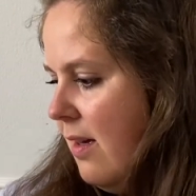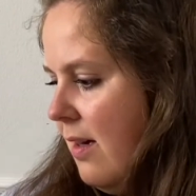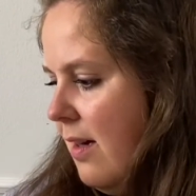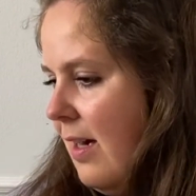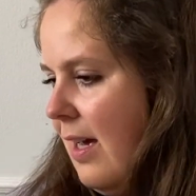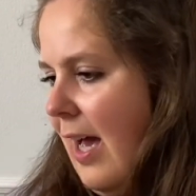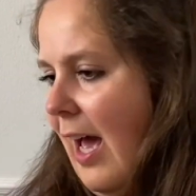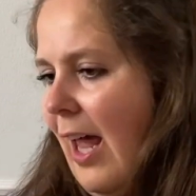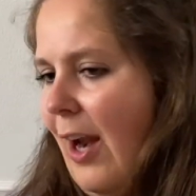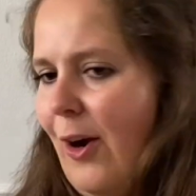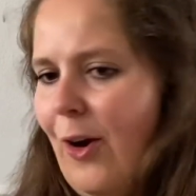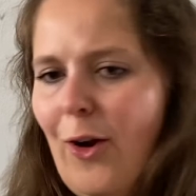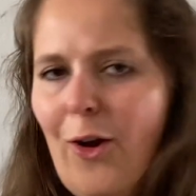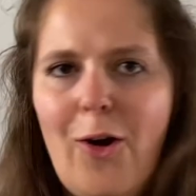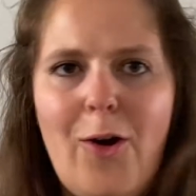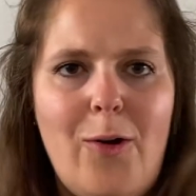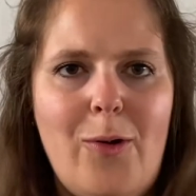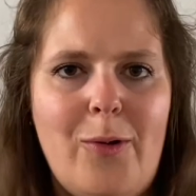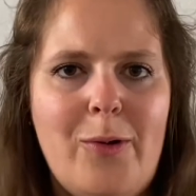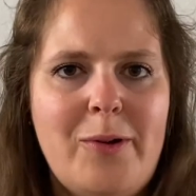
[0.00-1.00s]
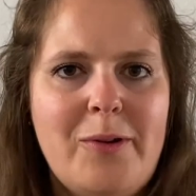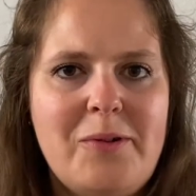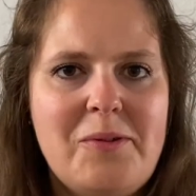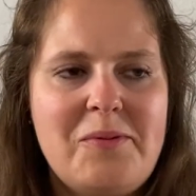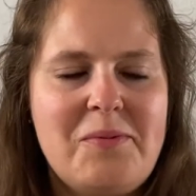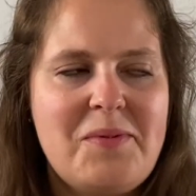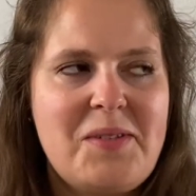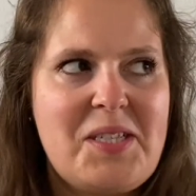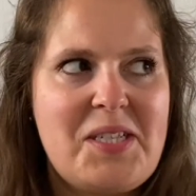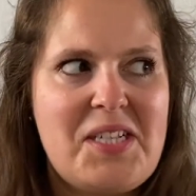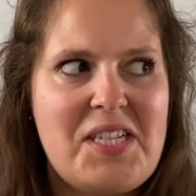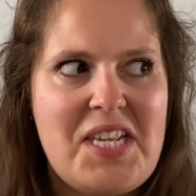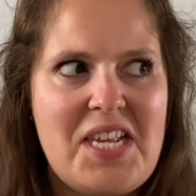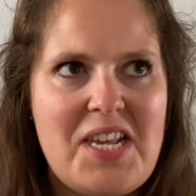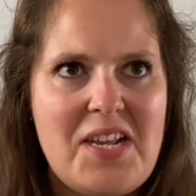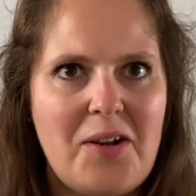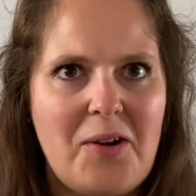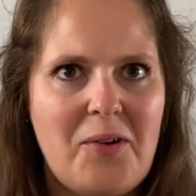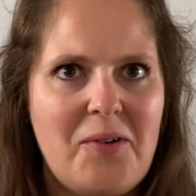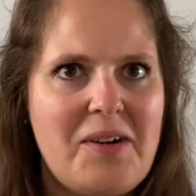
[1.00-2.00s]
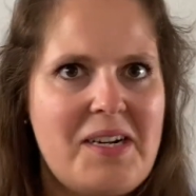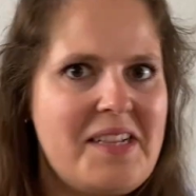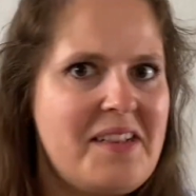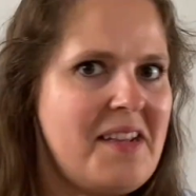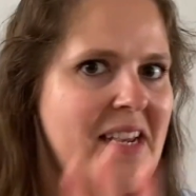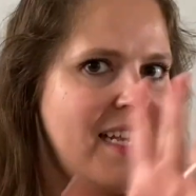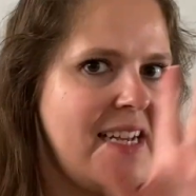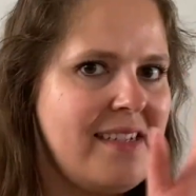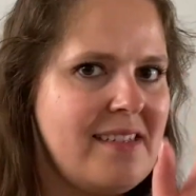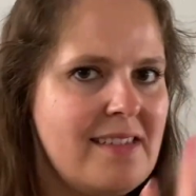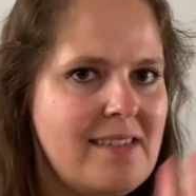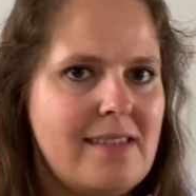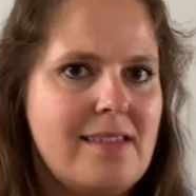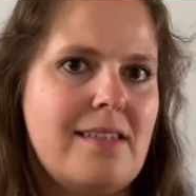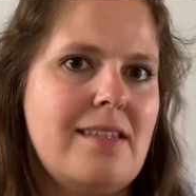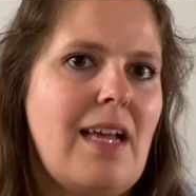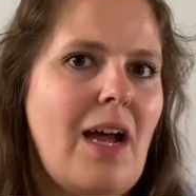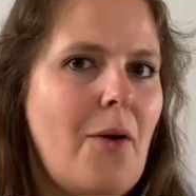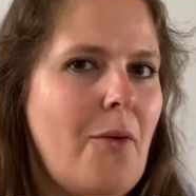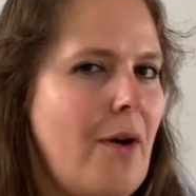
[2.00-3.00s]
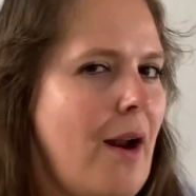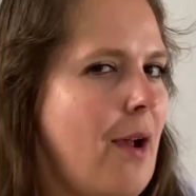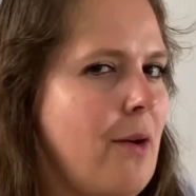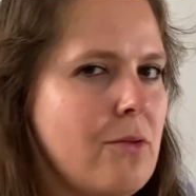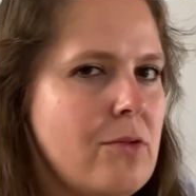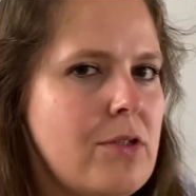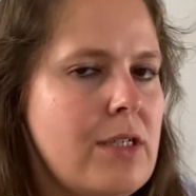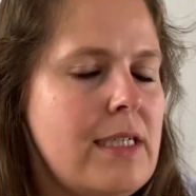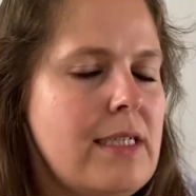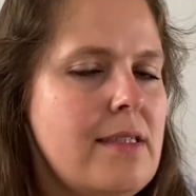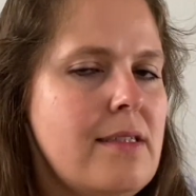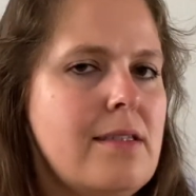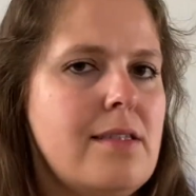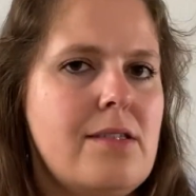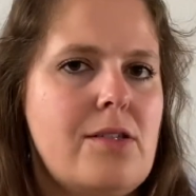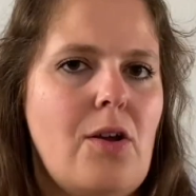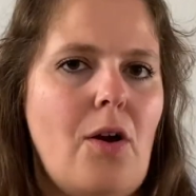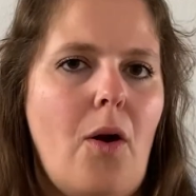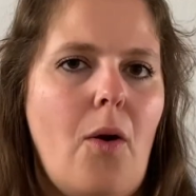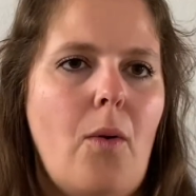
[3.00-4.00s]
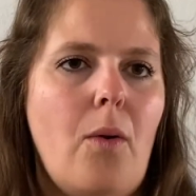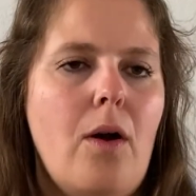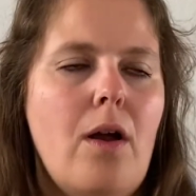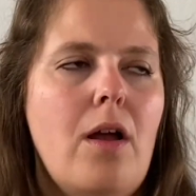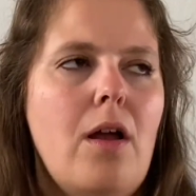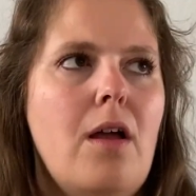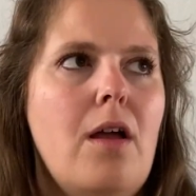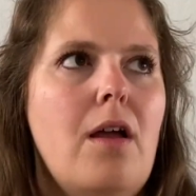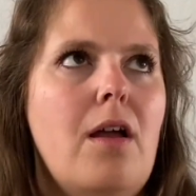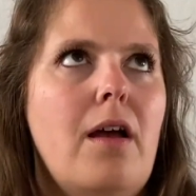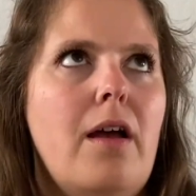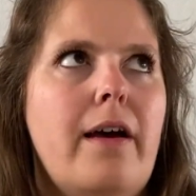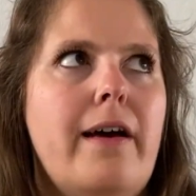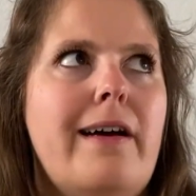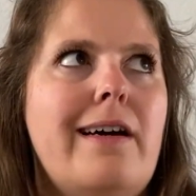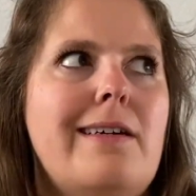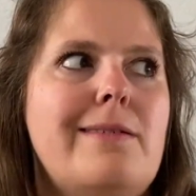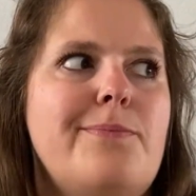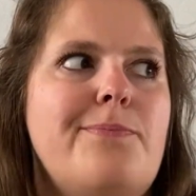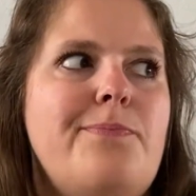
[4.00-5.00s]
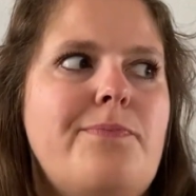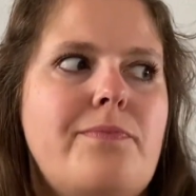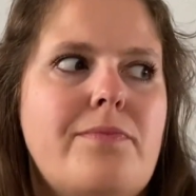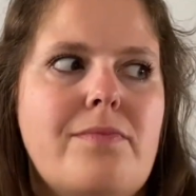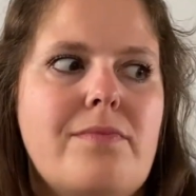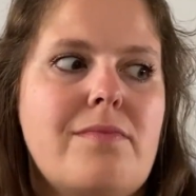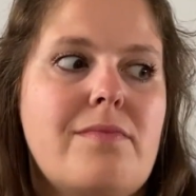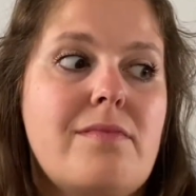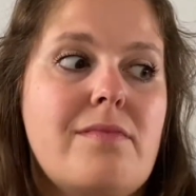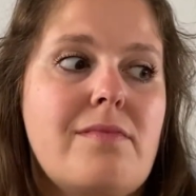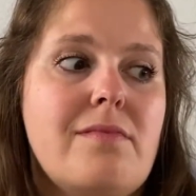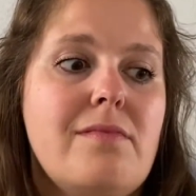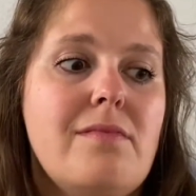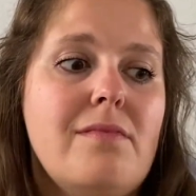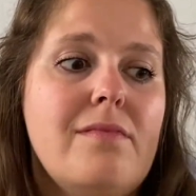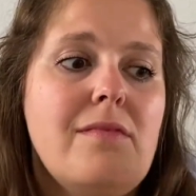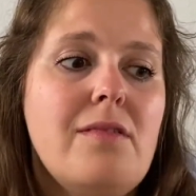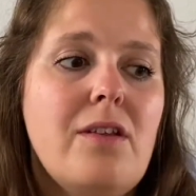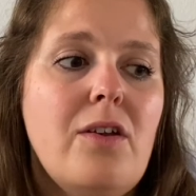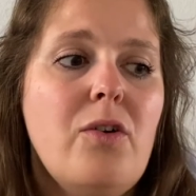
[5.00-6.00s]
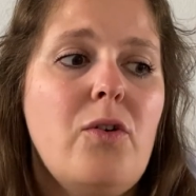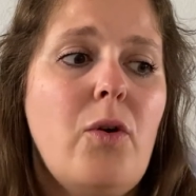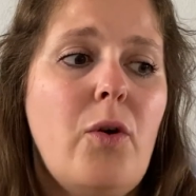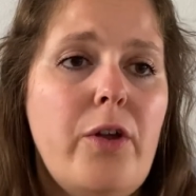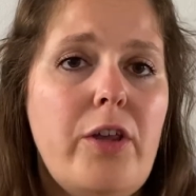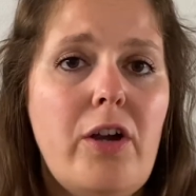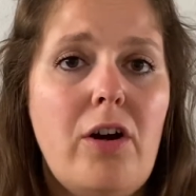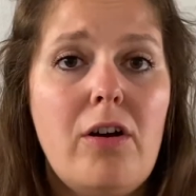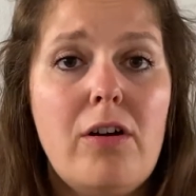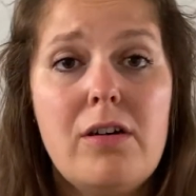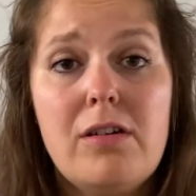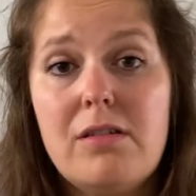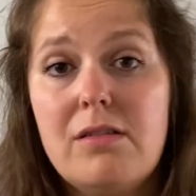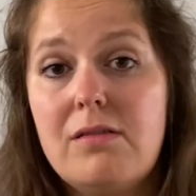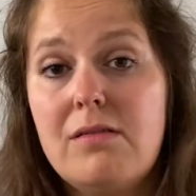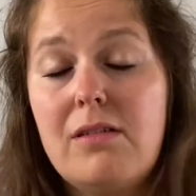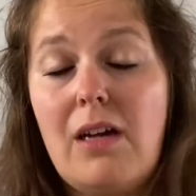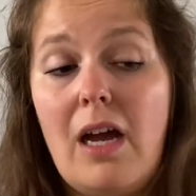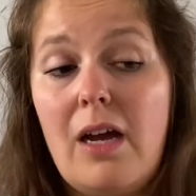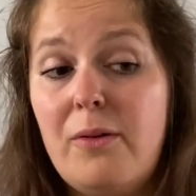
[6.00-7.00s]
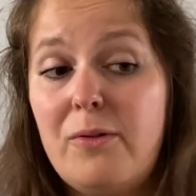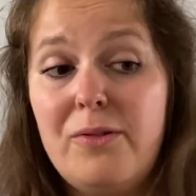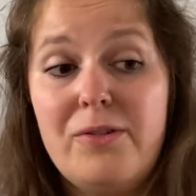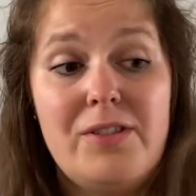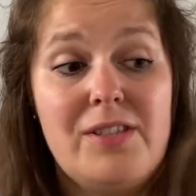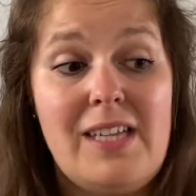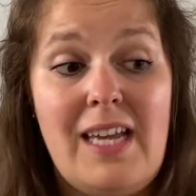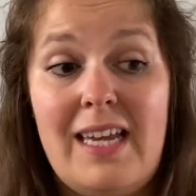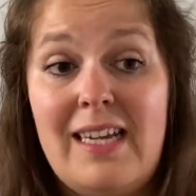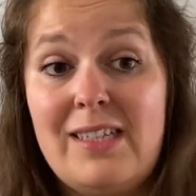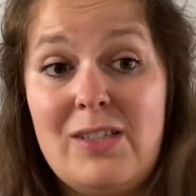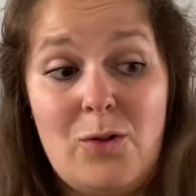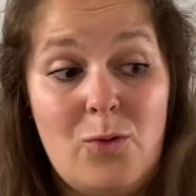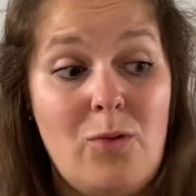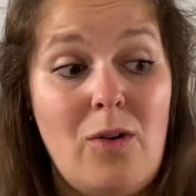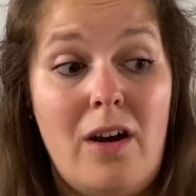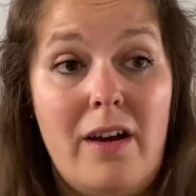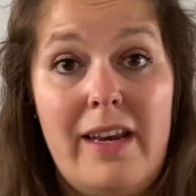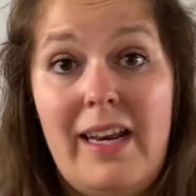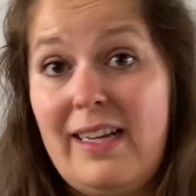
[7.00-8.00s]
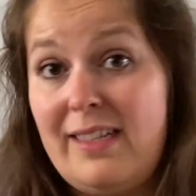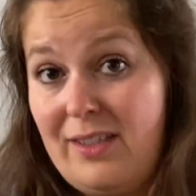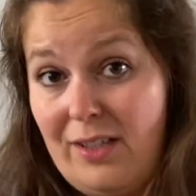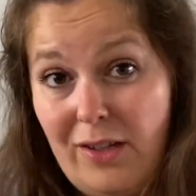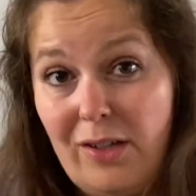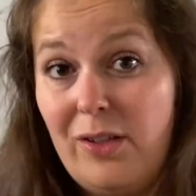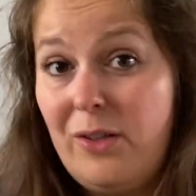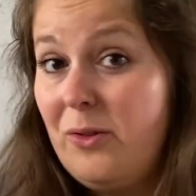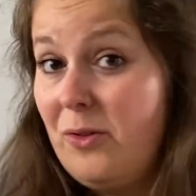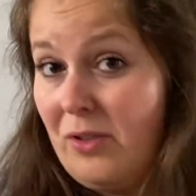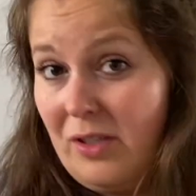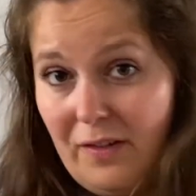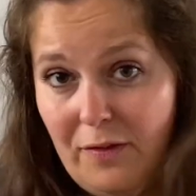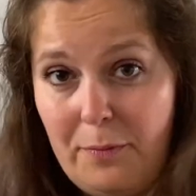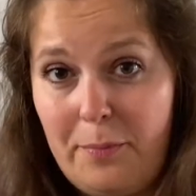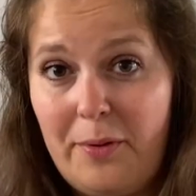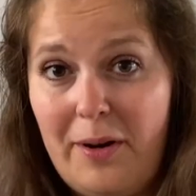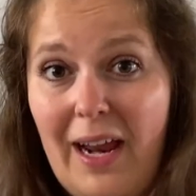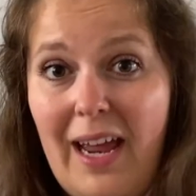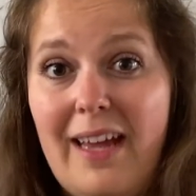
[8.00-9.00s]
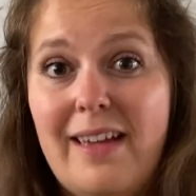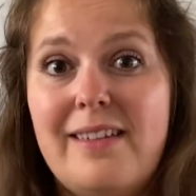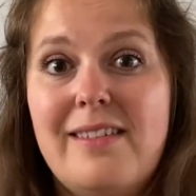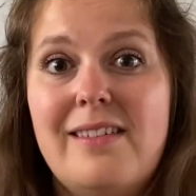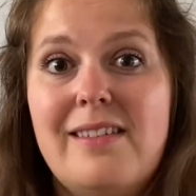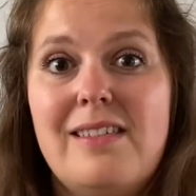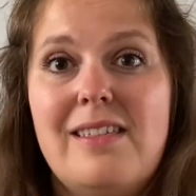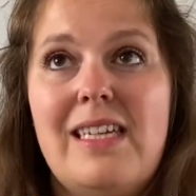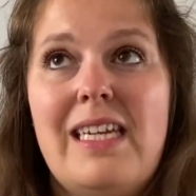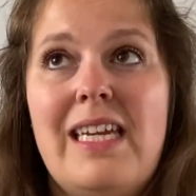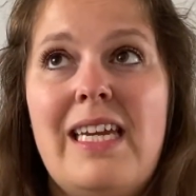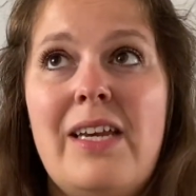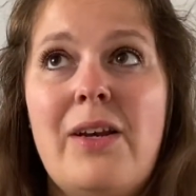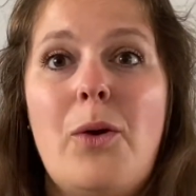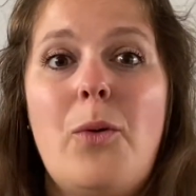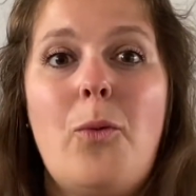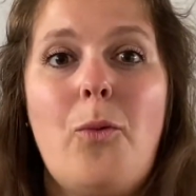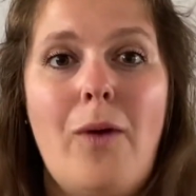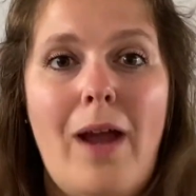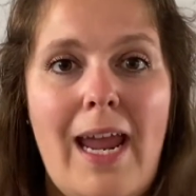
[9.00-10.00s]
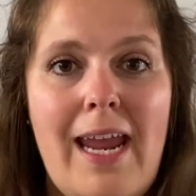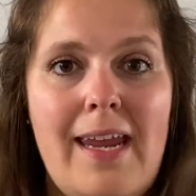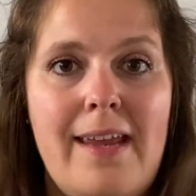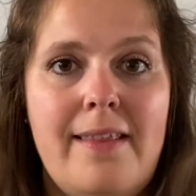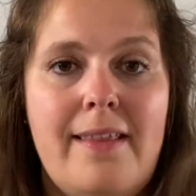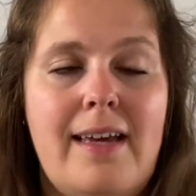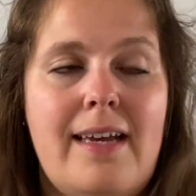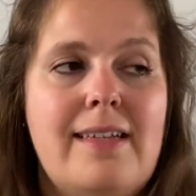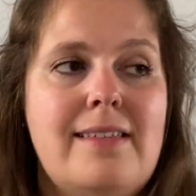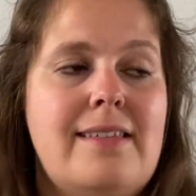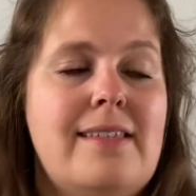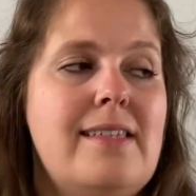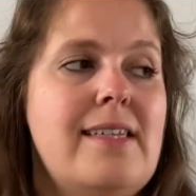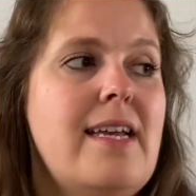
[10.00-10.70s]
I don't know, secretness around it. So Goyard, I would say, is quite exclusive brand in a way that